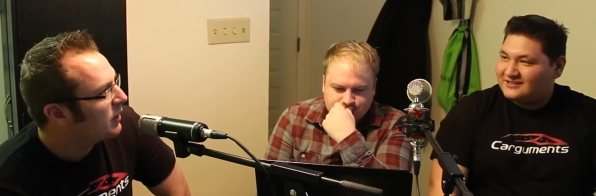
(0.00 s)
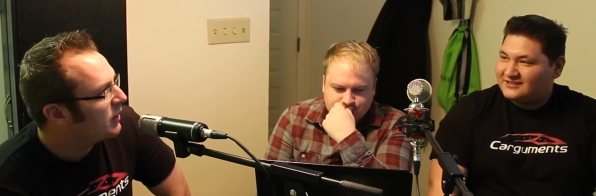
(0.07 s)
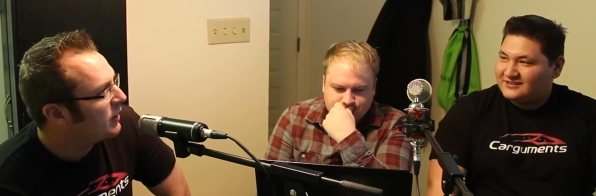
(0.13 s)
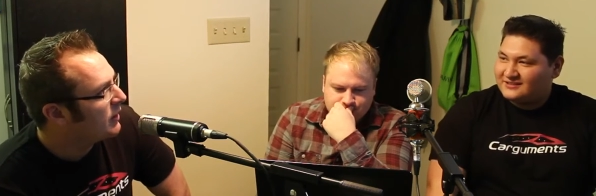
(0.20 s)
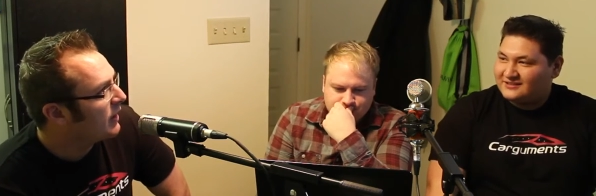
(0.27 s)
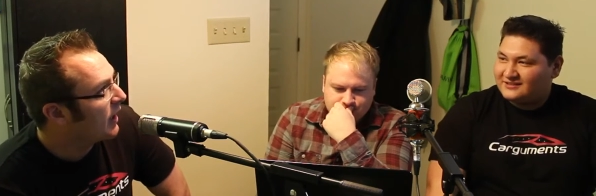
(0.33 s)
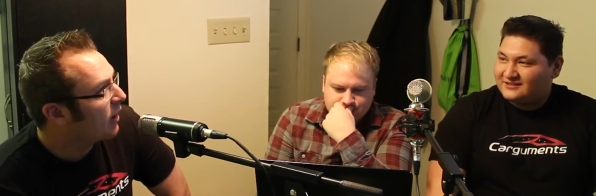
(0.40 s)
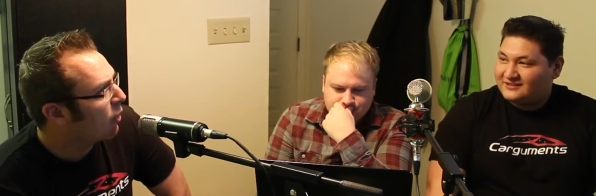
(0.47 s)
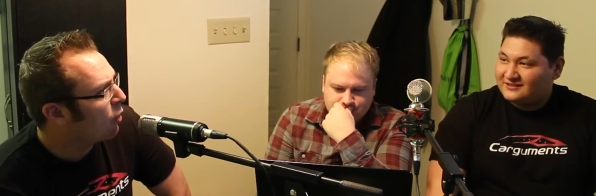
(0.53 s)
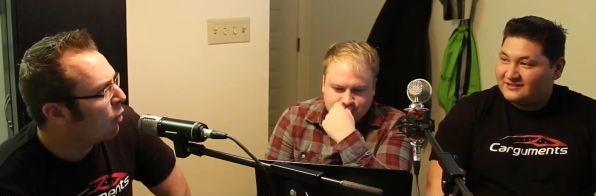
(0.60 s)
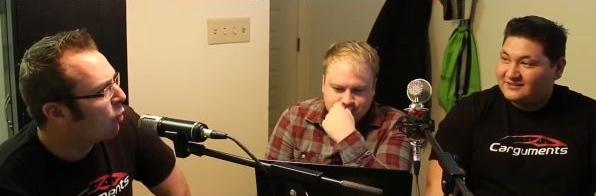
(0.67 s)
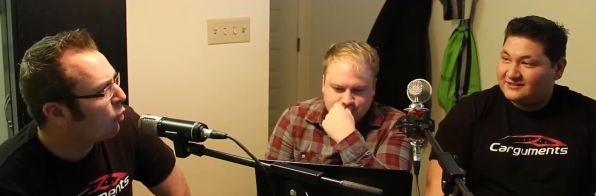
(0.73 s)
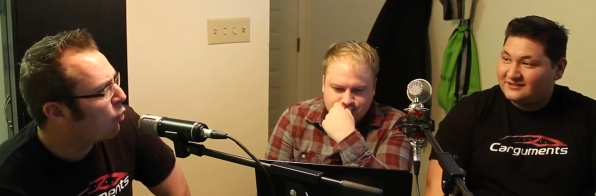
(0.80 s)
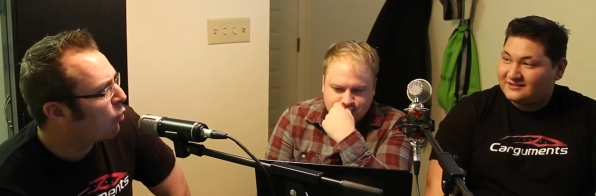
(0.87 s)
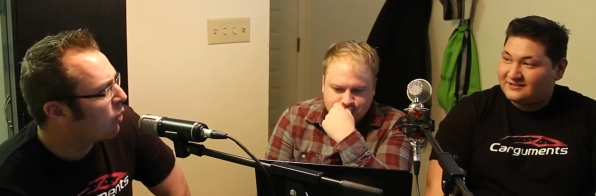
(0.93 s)
Speaker 1: Yeah,
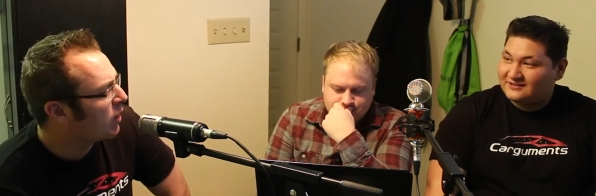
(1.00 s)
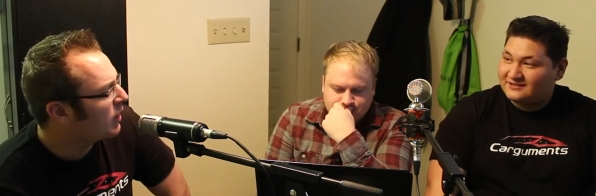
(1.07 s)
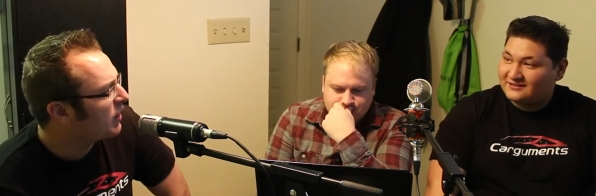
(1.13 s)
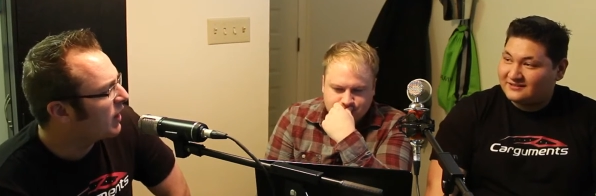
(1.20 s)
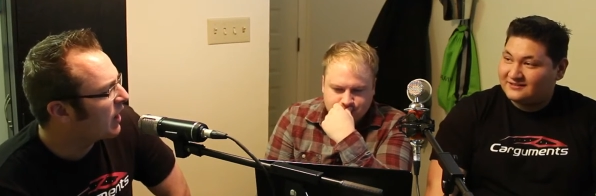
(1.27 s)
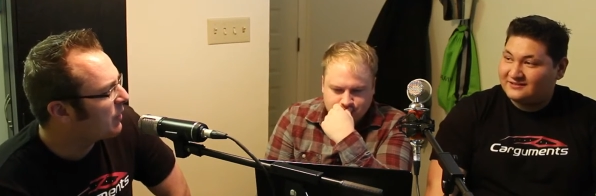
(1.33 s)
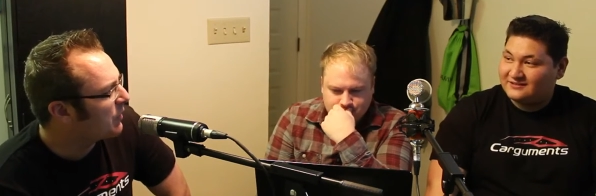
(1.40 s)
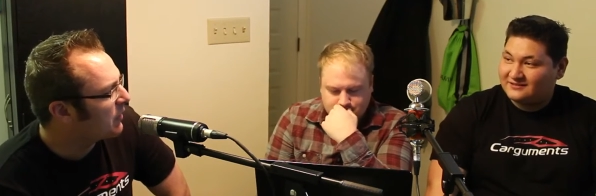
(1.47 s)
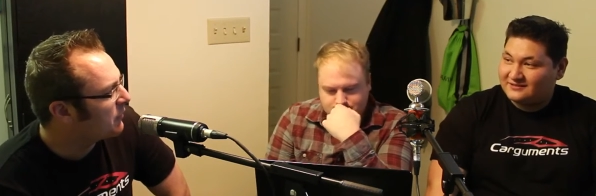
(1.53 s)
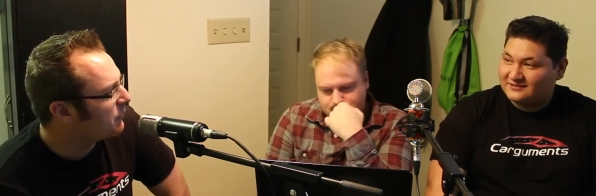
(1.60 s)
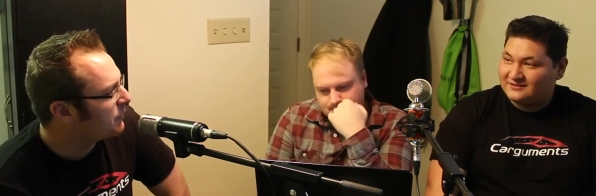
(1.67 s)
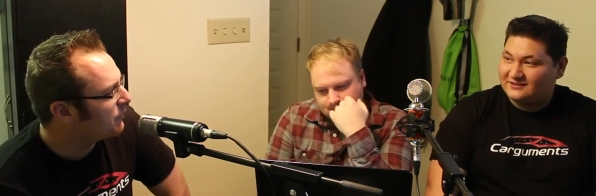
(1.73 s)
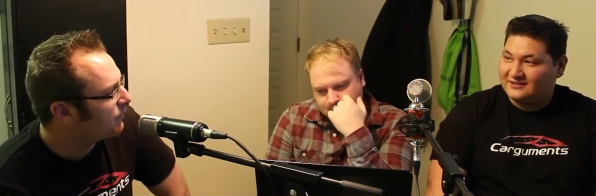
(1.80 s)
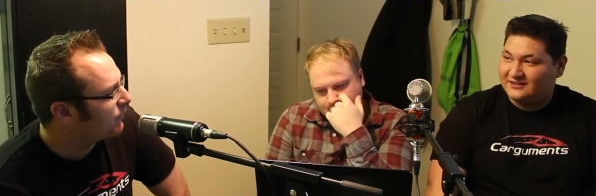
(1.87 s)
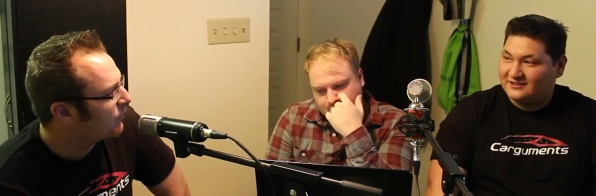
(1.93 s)
oh one it came
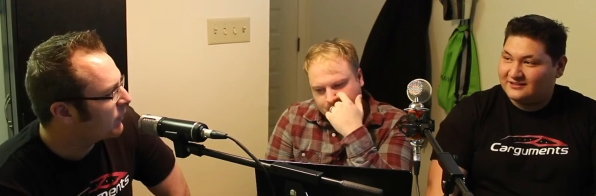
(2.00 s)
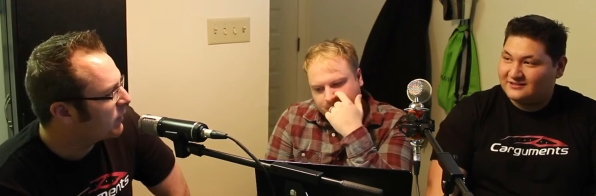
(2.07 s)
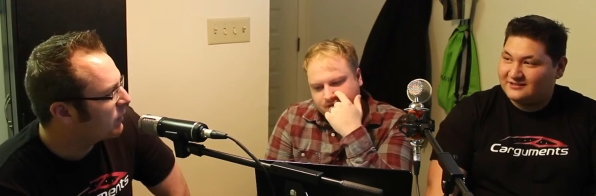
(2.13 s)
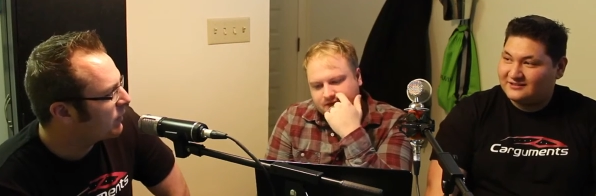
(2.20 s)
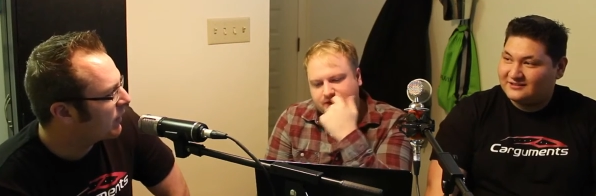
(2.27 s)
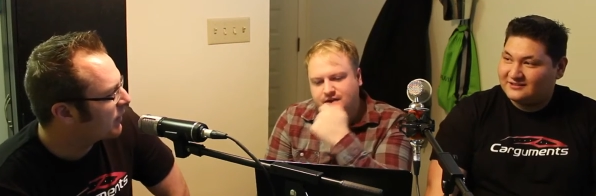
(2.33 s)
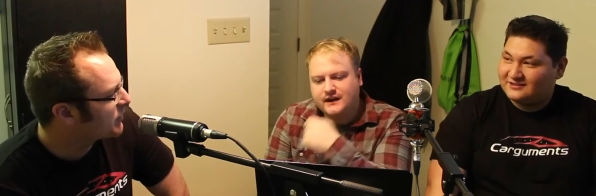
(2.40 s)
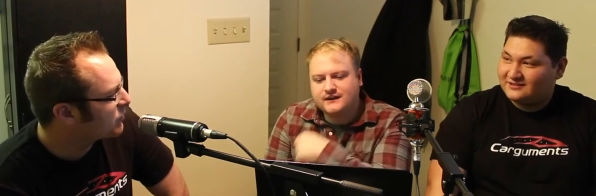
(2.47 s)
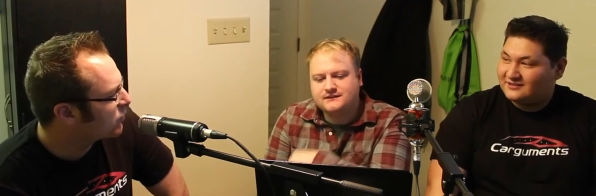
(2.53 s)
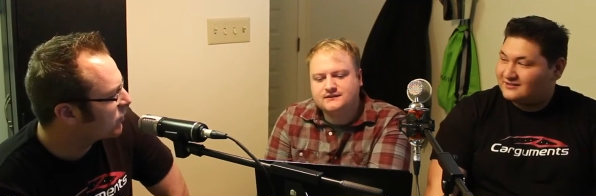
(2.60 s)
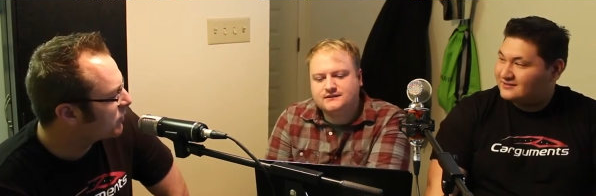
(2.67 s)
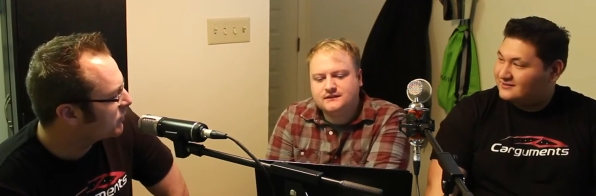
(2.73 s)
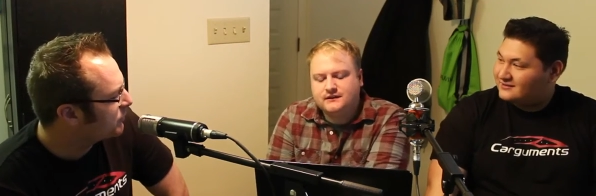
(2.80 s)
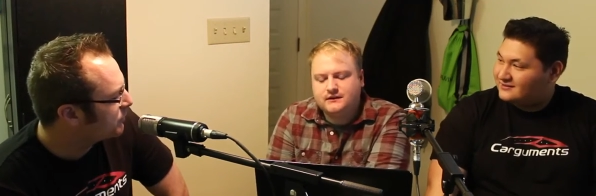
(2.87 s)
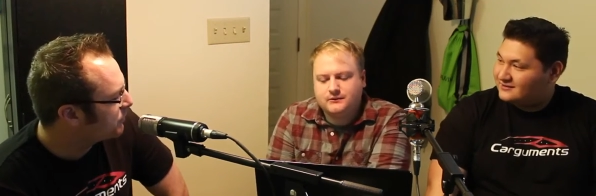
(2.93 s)
out. Yeah. When's the last?
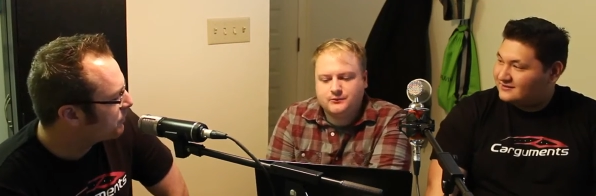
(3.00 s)
Uh,